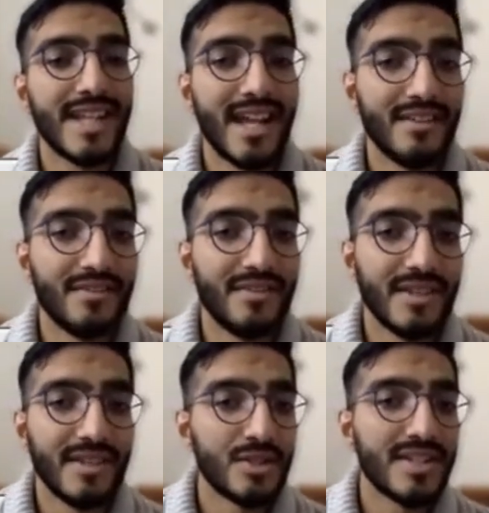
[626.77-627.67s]
an
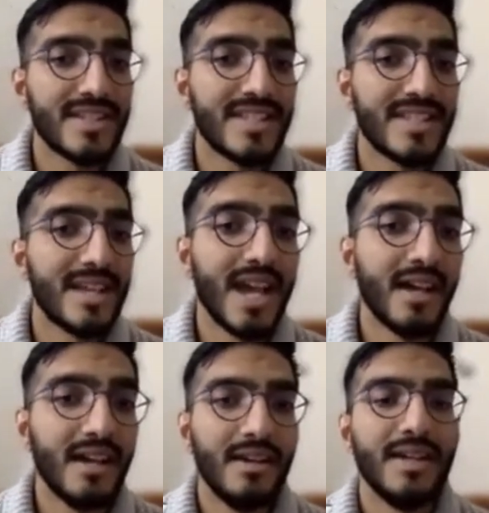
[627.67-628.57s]
alif. It's not
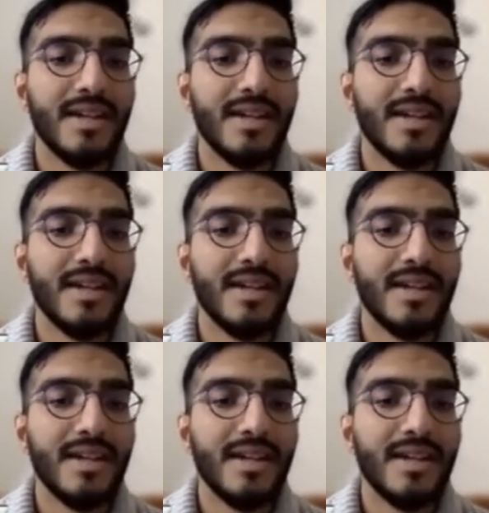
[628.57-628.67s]
Sami'a.